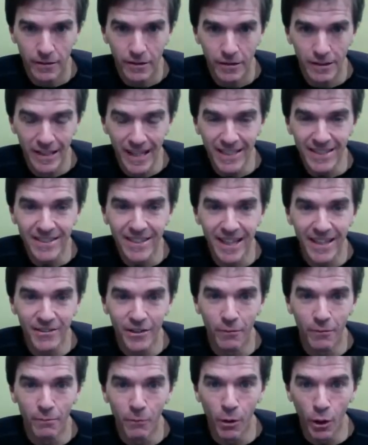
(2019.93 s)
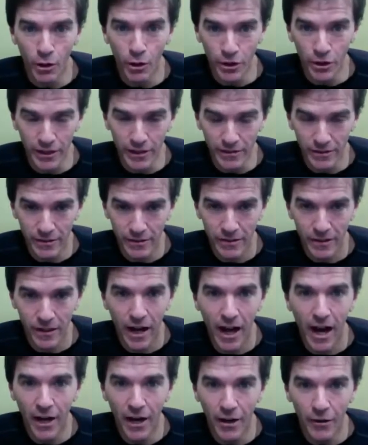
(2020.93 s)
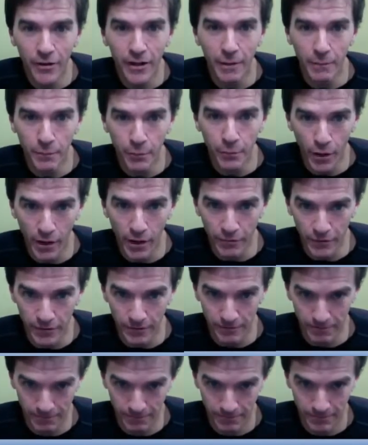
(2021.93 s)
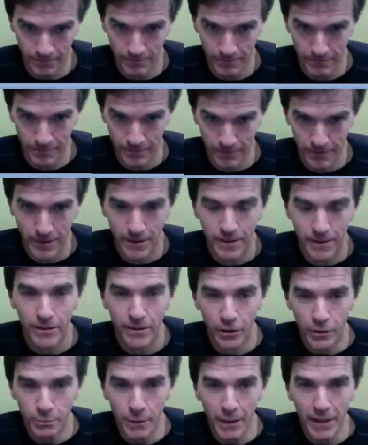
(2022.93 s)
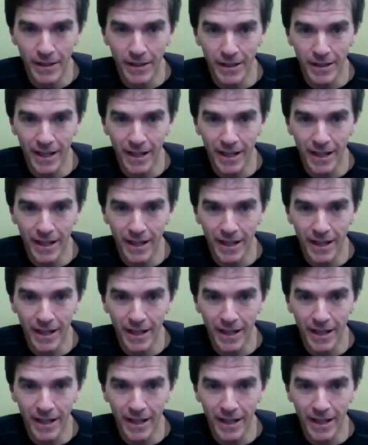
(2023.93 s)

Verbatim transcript: less days on market, higher net profit. They're spending